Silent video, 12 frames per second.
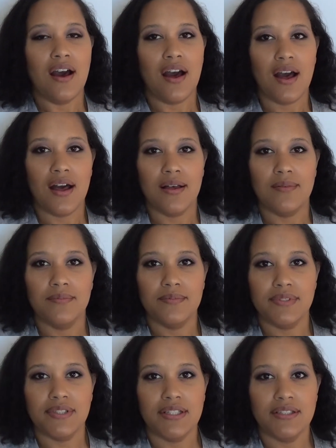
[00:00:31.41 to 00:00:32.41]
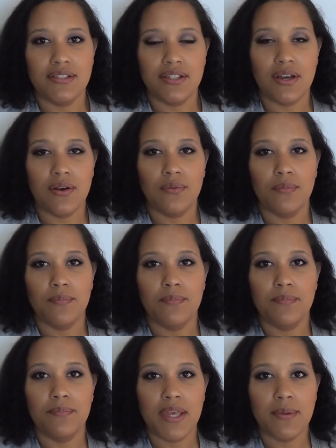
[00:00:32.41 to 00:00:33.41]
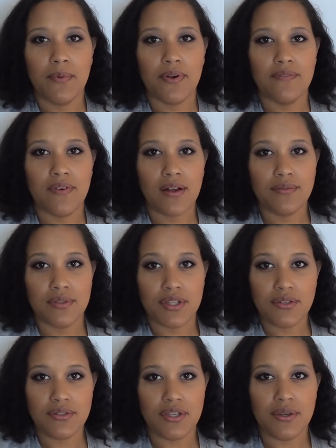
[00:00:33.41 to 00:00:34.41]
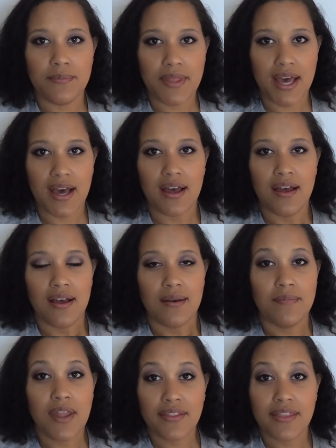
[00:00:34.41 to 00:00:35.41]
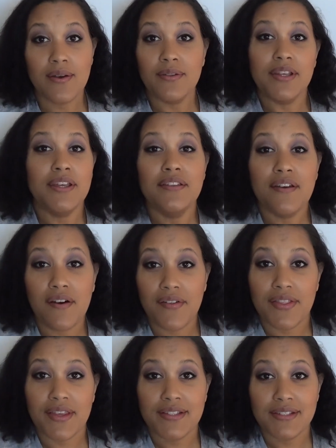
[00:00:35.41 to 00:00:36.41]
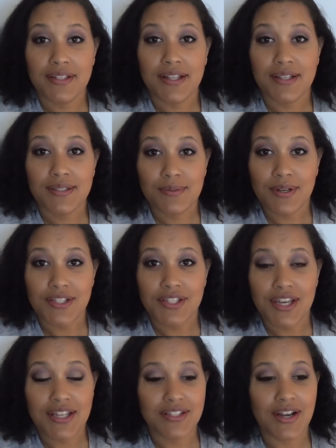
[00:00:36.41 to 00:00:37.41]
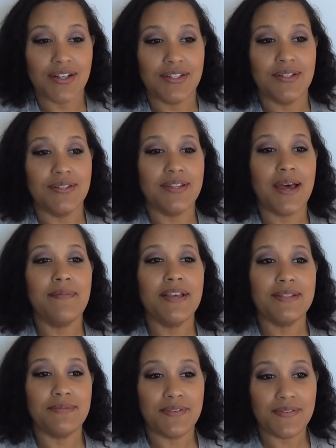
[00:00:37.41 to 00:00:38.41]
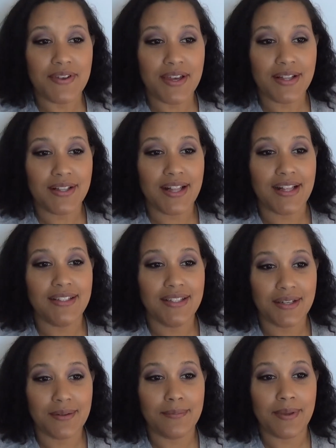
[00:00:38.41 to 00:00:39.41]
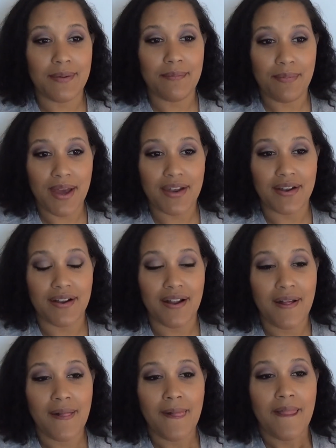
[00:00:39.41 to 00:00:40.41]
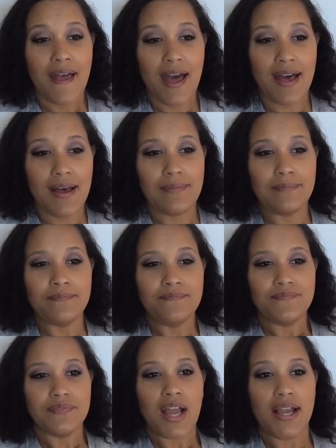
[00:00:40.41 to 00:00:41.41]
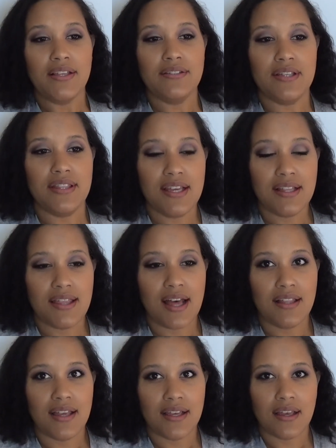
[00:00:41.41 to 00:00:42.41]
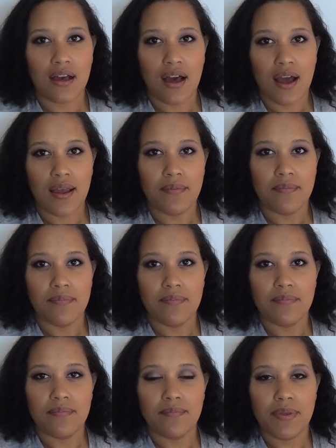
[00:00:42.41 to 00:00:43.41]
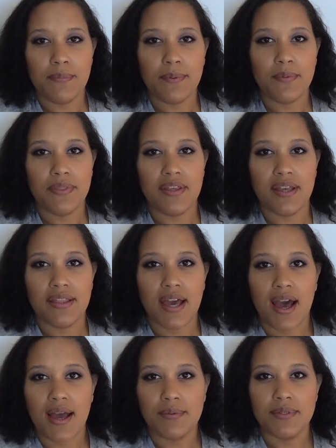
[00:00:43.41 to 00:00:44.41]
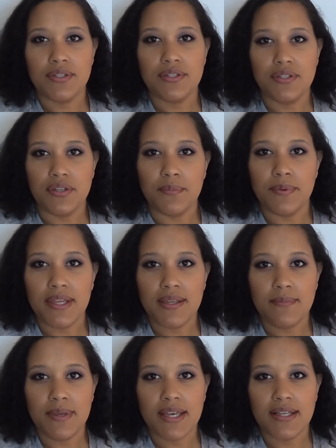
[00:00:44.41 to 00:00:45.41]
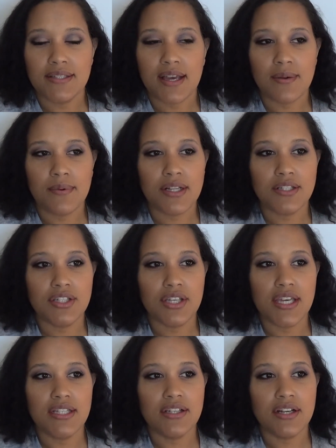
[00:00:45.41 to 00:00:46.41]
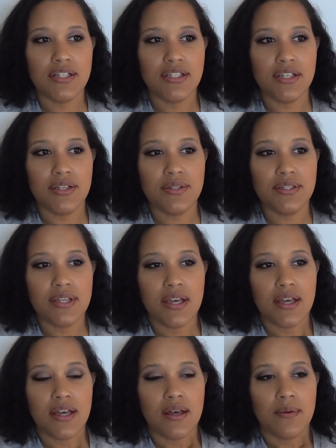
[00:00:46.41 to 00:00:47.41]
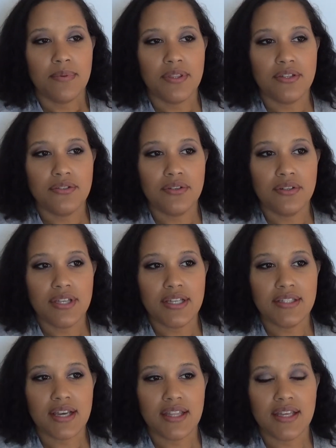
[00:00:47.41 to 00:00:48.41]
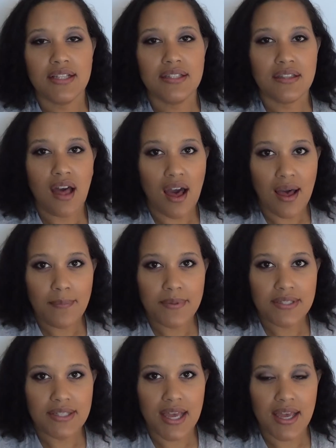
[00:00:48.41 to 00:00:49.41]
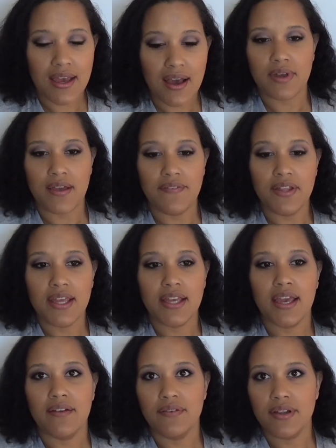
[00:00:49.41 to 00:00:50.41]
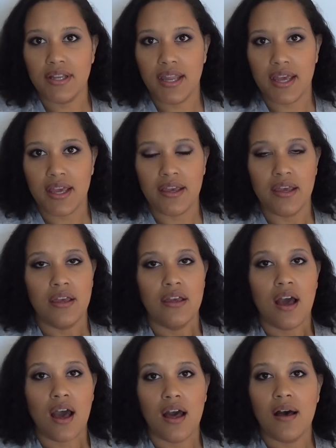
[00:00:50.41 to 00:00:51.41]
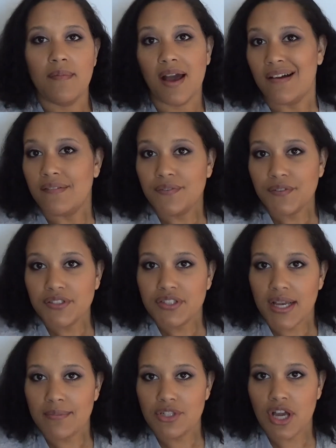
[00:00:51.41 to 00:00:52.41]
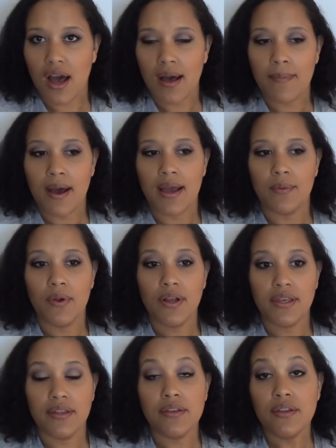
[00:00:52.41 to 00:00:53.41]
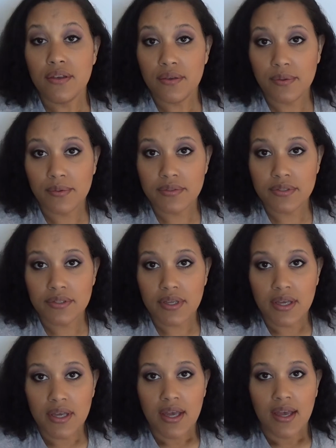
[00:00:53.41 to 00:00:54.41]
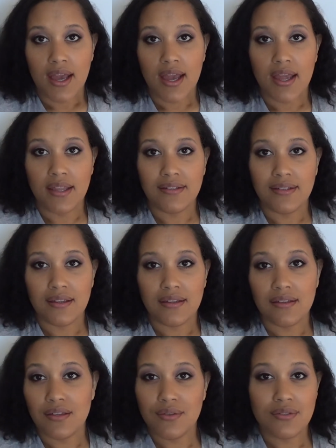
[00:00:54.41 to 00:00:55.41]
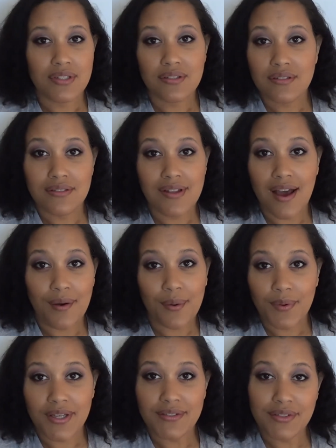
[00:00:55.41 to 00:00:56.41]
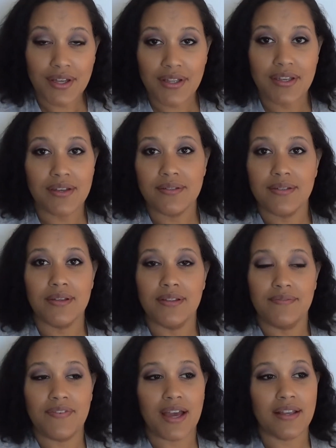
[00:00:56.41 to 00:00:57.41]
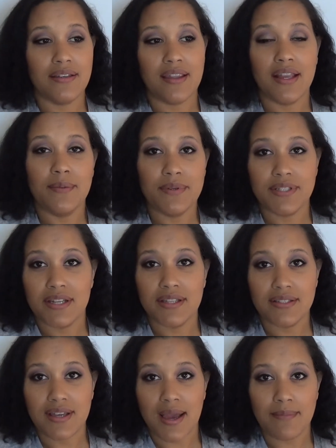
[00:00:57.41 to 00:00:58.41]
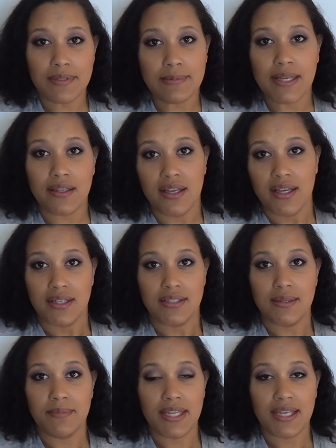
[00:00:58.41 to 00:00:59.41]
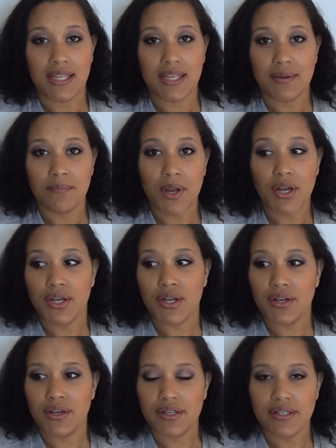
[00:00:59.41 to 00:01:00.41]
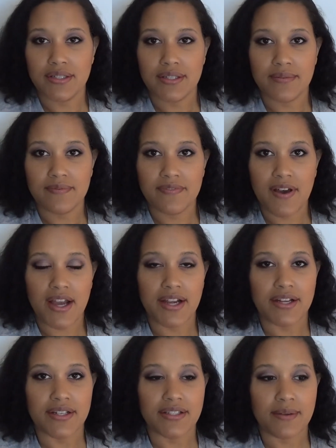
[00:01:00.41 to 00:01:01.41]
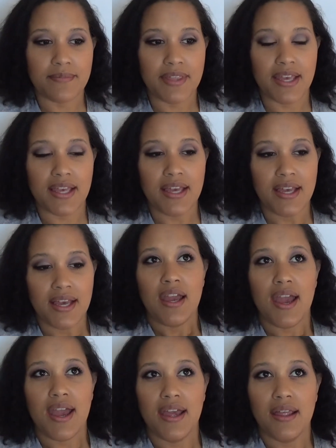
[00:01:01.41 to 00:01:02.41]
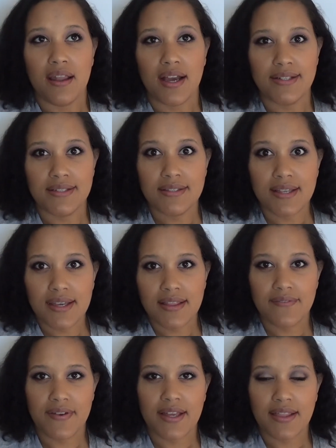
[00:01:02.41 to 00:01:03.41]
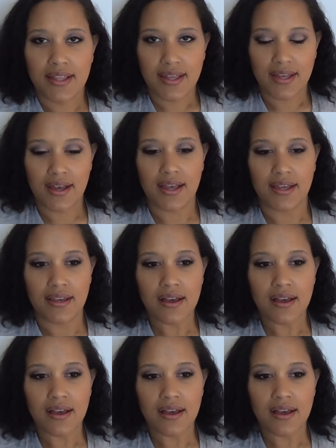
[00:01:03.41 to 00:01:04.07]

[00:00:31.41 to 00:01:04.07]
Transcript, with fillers: um, since, you know, being more involved with YouTube that I'm not the only adult that still likes to watch kids cartoons. So that makes me feel a little bit better. Um, I used to think that like I people would think that I was stupid because I watched kids cartoons. But the truth is, I think it's the opposite. I feel like every day um, I have a full-time job, I work in news, and news is not always good news. In fact, 90% of the time it's about somebody getting murdered or some fire or something. And I just like the fact that like I can